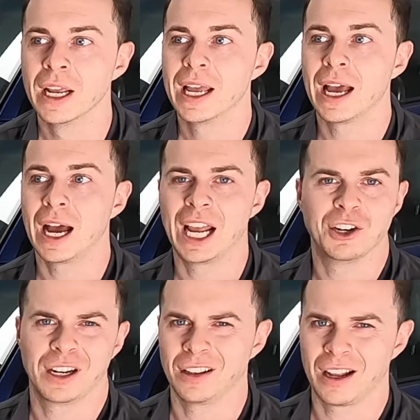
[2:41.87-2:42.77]
and you're
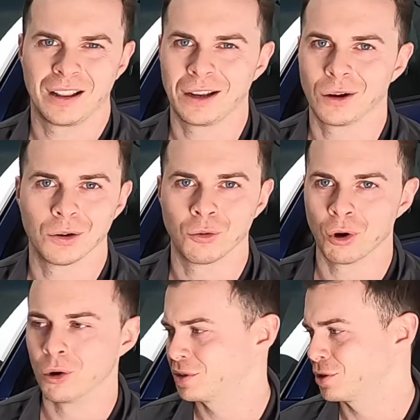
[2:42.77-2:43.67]
getting a lot of
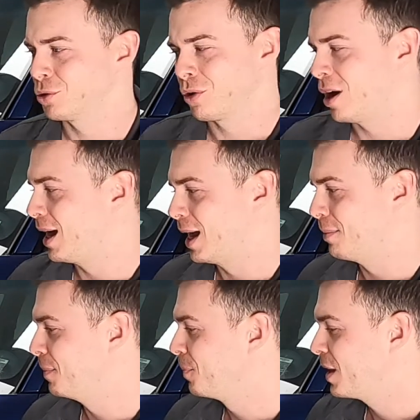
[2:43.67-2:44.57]
gross grime
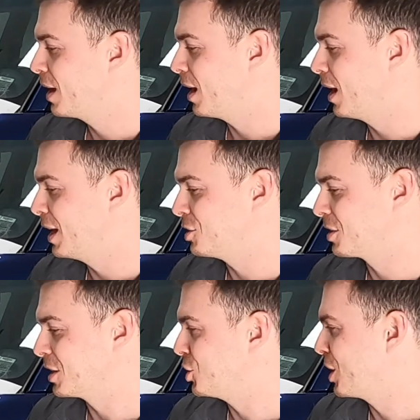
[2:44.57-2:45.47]
and just
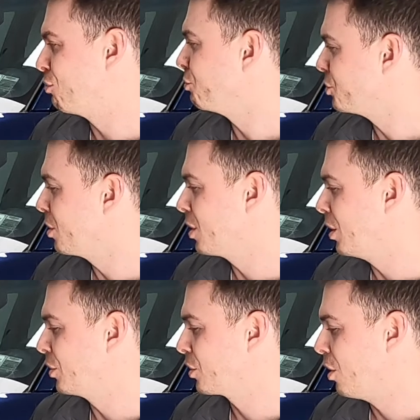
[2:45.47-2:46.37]
general dirt on the
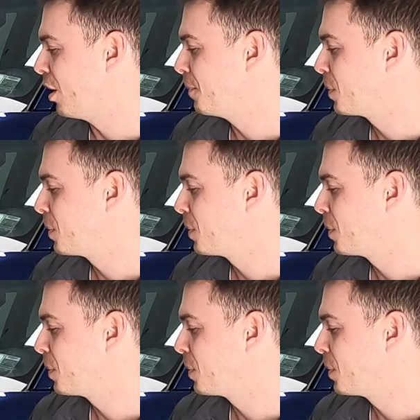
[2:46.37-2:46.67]
car.